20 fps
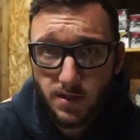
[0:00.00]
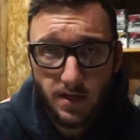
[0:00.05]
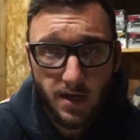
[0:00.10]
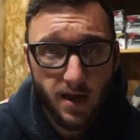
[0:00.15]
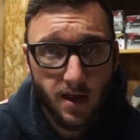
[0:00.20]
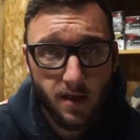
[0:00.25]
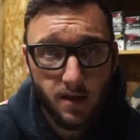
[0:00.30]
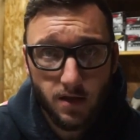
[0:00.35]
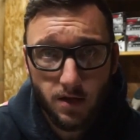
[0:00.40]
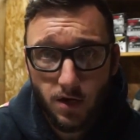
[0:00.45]
and,
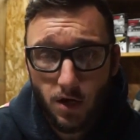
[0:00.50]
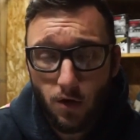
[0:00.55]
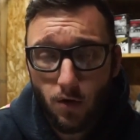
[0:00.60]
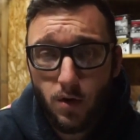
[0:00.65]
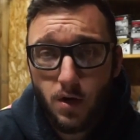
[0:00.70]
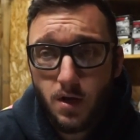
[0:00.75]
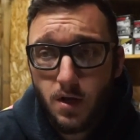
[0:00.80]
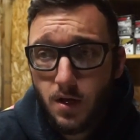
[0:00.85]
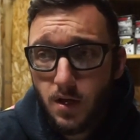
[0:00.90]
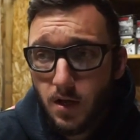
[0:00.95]
you know,
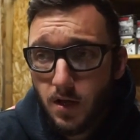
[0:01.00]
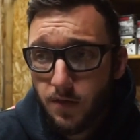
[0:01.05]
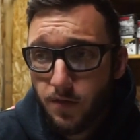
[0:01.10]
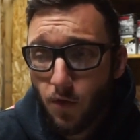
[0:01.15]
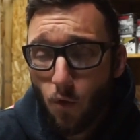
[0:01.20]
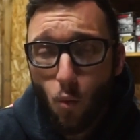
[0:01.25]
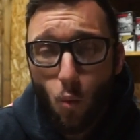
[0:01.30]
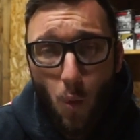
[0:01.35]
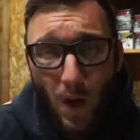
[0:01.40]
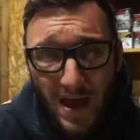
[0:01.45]

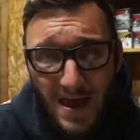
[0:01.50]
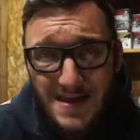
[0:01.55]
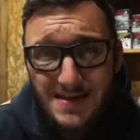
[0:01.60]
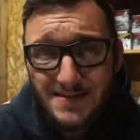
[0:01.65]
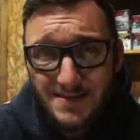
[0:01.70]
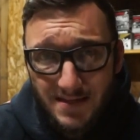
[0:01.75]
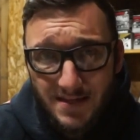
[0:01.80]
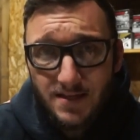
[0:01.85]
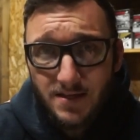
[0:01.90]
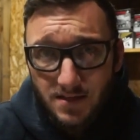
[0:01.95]
the
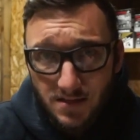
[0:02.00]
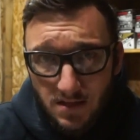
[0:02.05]
weight